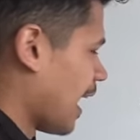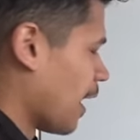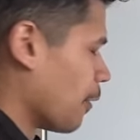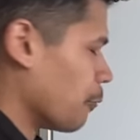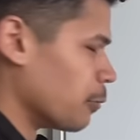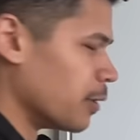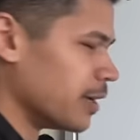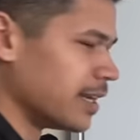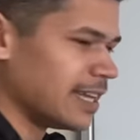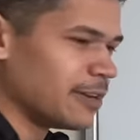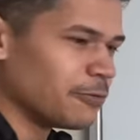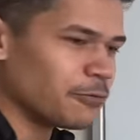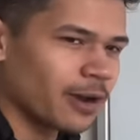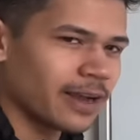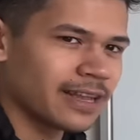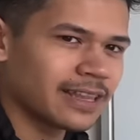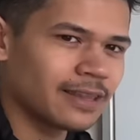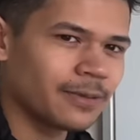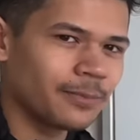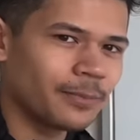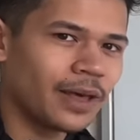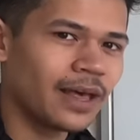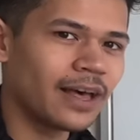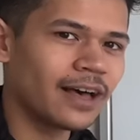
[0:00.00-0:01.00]
When he rang
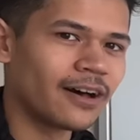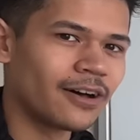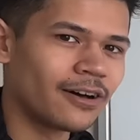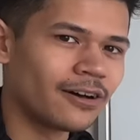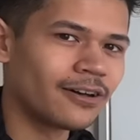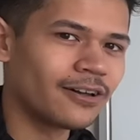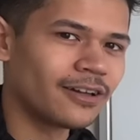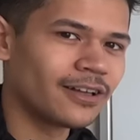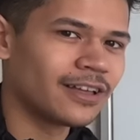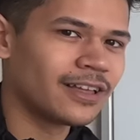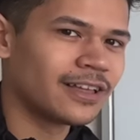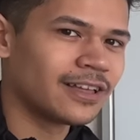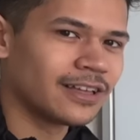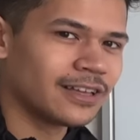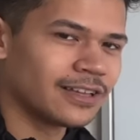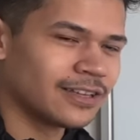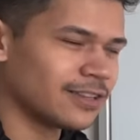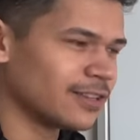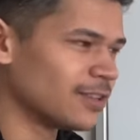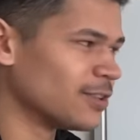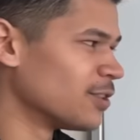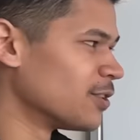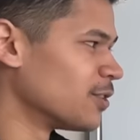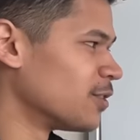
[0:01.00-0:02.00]
the bell,
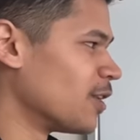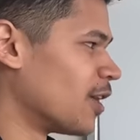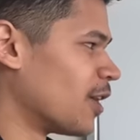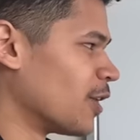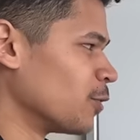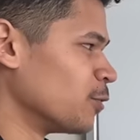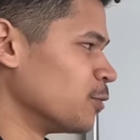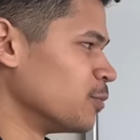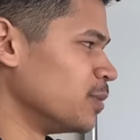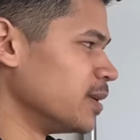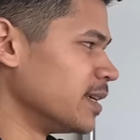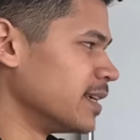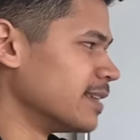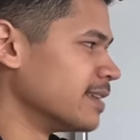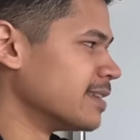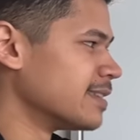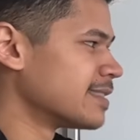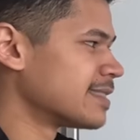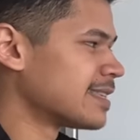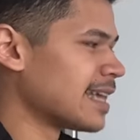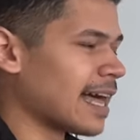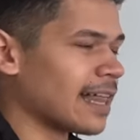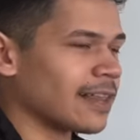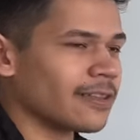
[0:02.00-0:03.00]
the dog would begin to
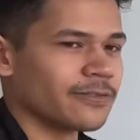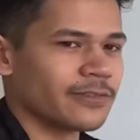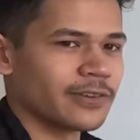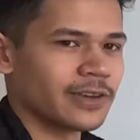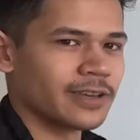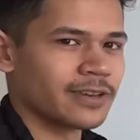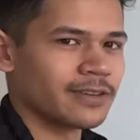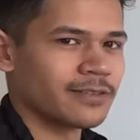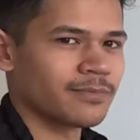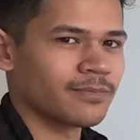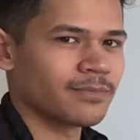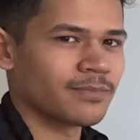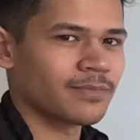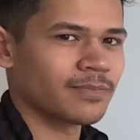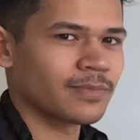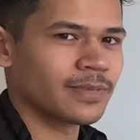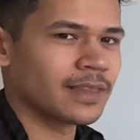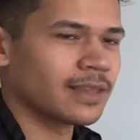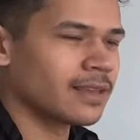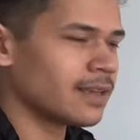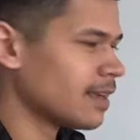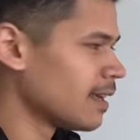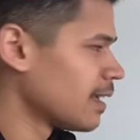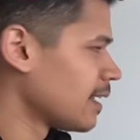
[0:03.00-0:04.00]
salivate.
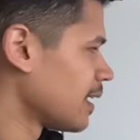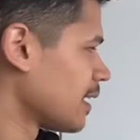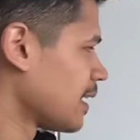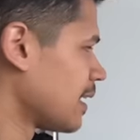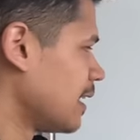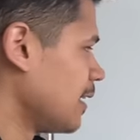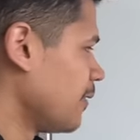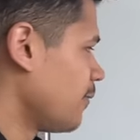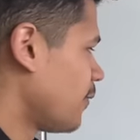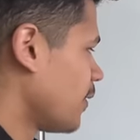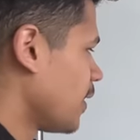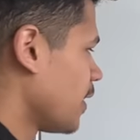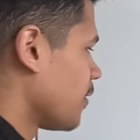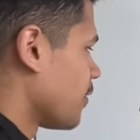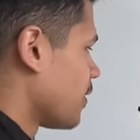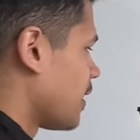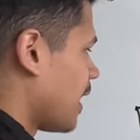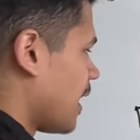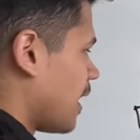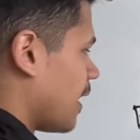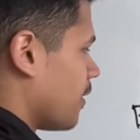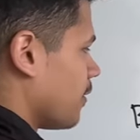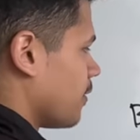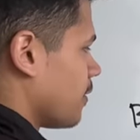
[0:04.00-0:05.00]
He figured
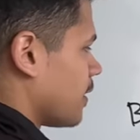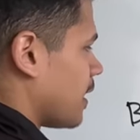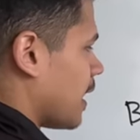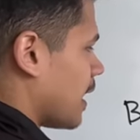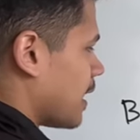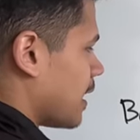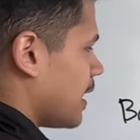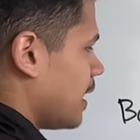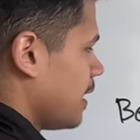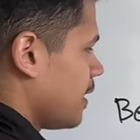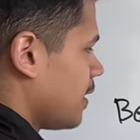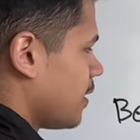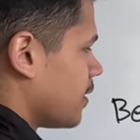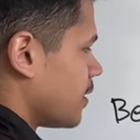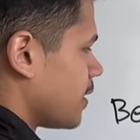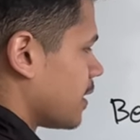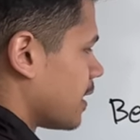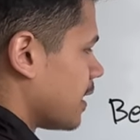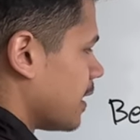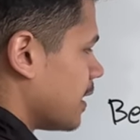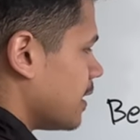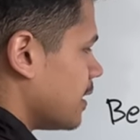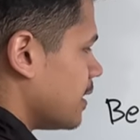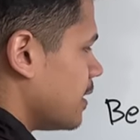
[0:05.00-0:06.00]
out that he could
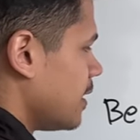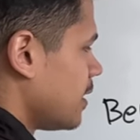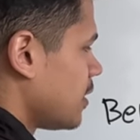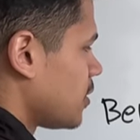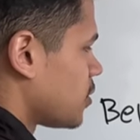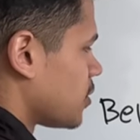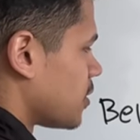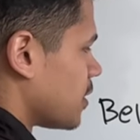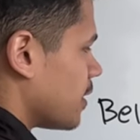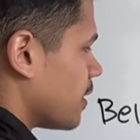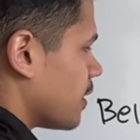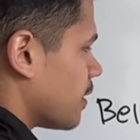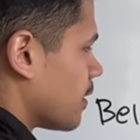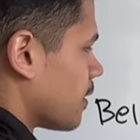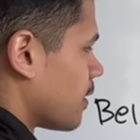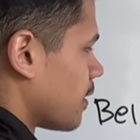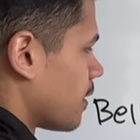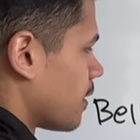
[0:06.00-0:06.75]
condition